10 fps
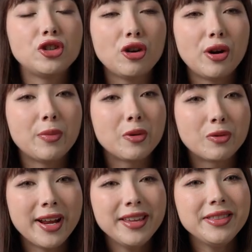show up
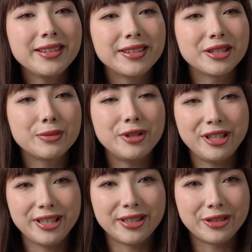right in the Customer
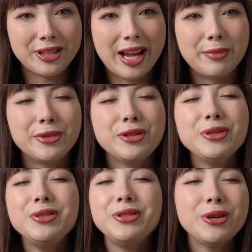Details tab, so
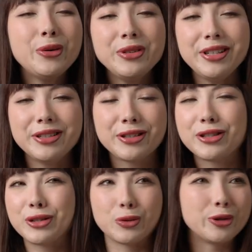you don't need to
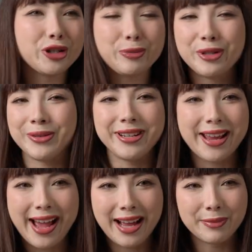switch between
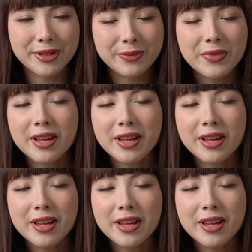apps.